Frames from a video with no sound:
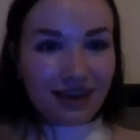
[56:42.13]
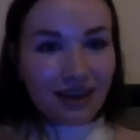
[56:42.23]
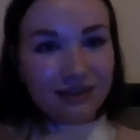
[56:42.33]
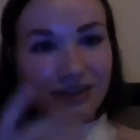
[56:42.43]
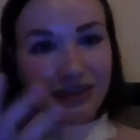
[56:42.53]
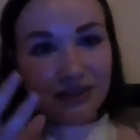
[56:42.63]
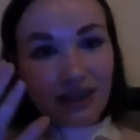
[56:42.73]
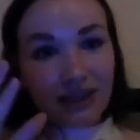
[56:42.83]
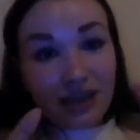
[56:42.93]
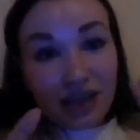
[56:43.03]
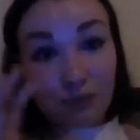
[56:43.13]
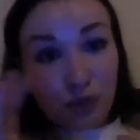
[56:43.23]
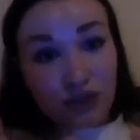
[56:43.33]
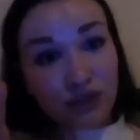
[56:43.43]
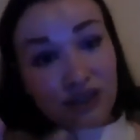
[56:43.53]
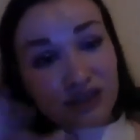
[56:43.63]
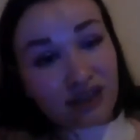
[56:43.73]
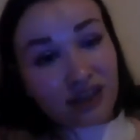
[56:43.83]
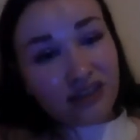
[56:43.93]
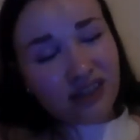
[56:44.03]
And then that person is
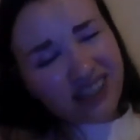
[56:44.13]
like,